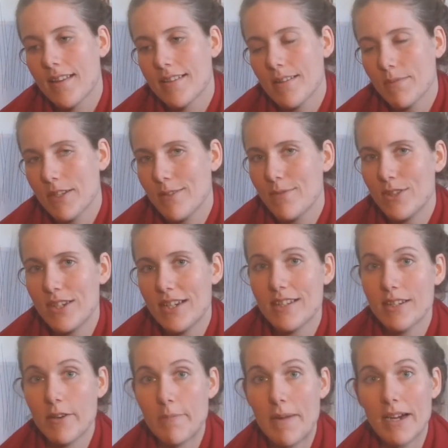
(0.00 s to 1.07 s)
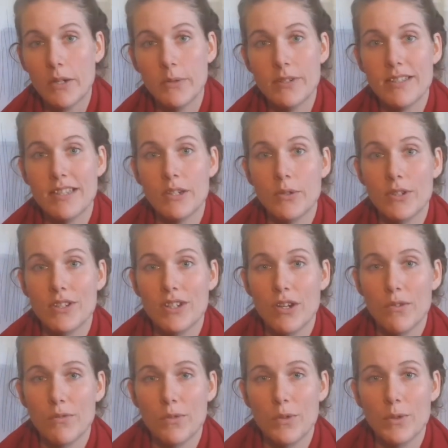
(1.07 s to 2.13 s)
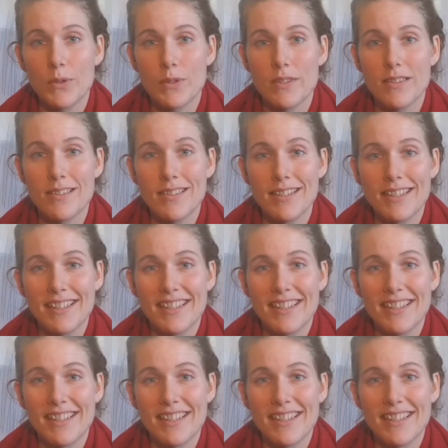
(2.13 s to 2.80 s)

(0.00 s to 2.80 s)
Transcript: sometimes you need to go backwards in order to go forwards.